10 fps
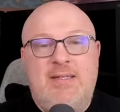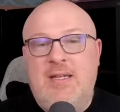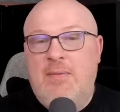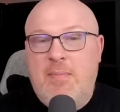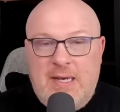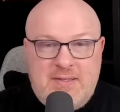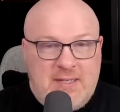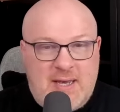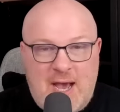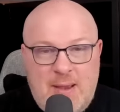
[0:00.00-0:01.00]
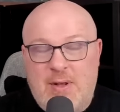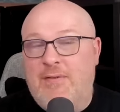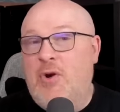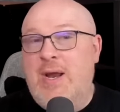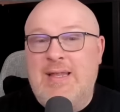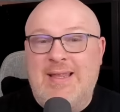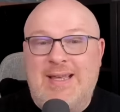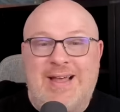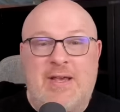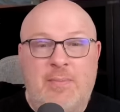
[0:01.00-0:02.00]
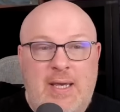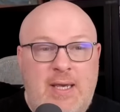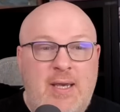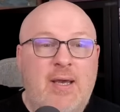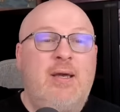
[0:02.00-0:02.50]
It's an amazing time, and if you're anything like me,